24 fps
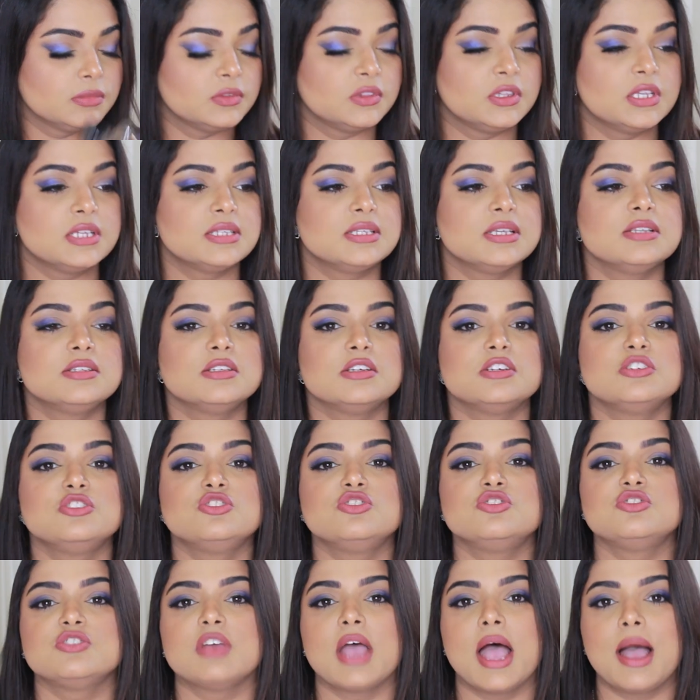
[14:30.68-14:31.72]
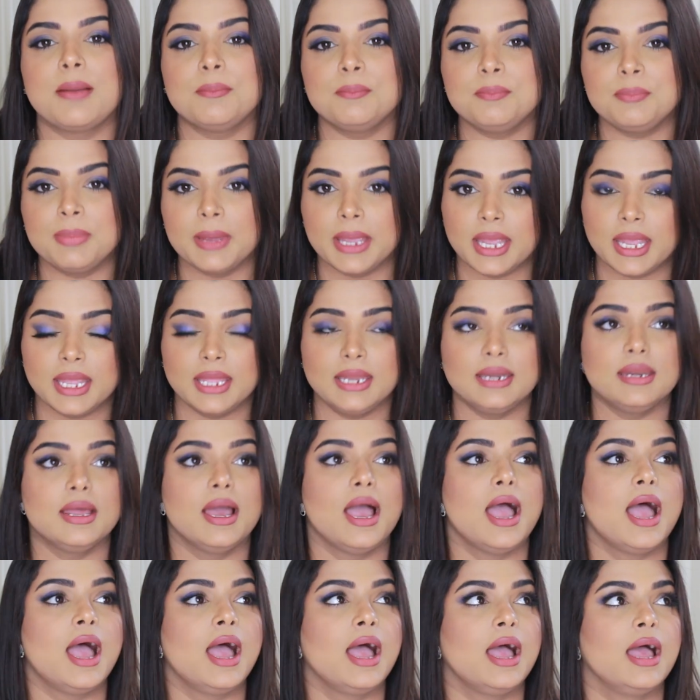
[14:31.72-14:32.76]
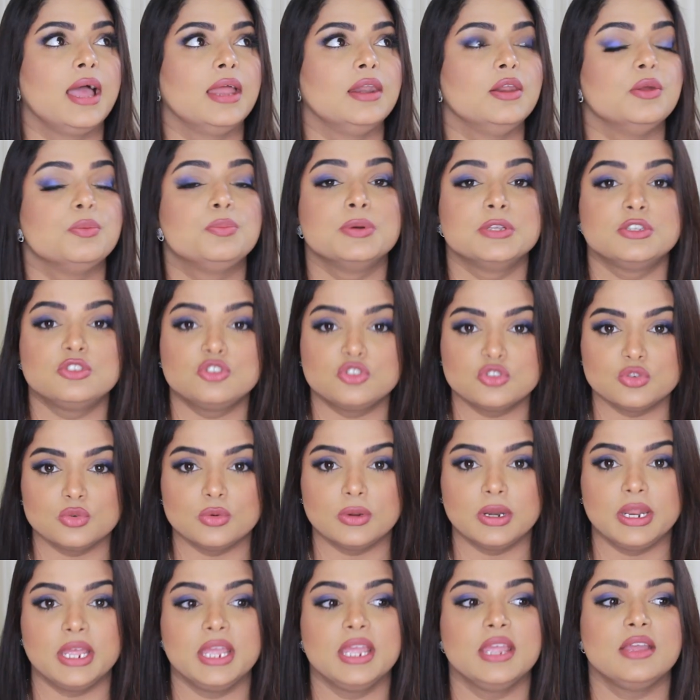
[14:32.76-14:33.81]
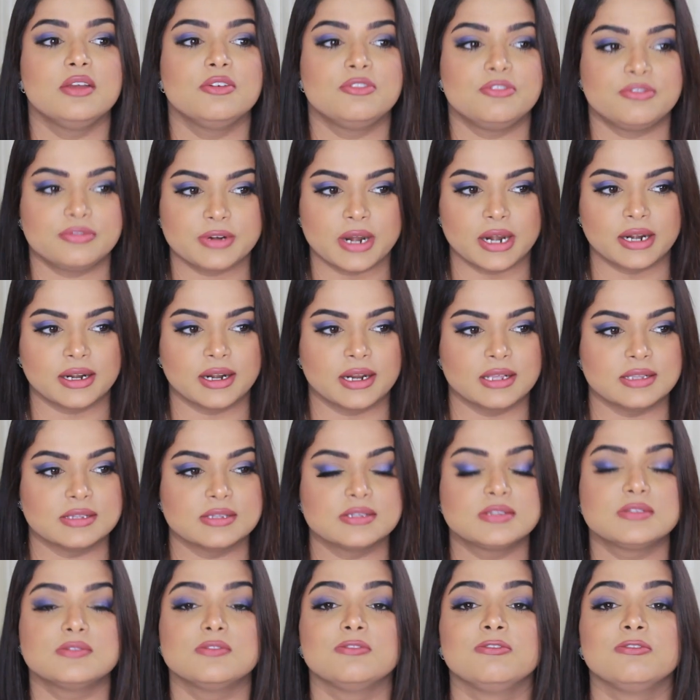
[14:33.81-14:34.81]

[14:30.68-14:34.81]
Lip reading: This is a champagne and patchouli fragrance.